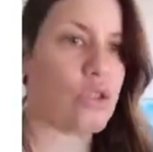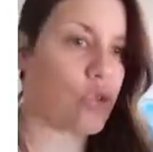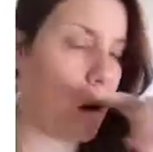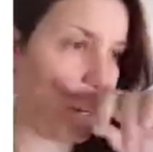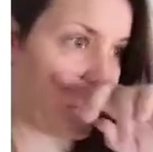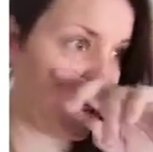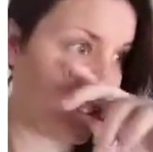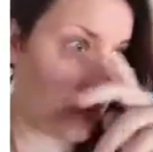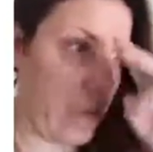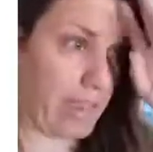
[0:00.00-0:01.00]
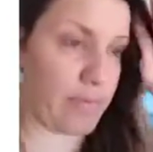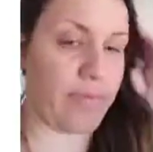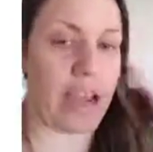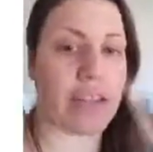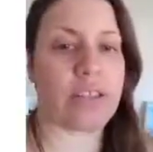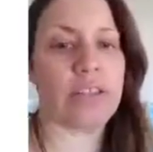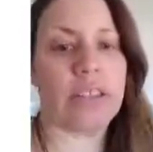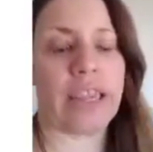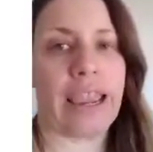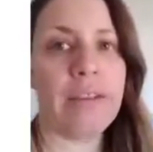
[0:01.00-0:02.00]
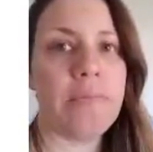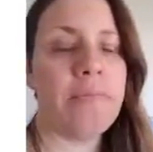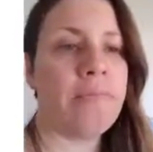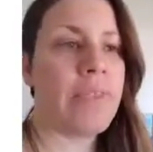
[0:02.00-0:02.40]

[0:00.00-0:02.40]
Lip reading: try and do that as fast as you can.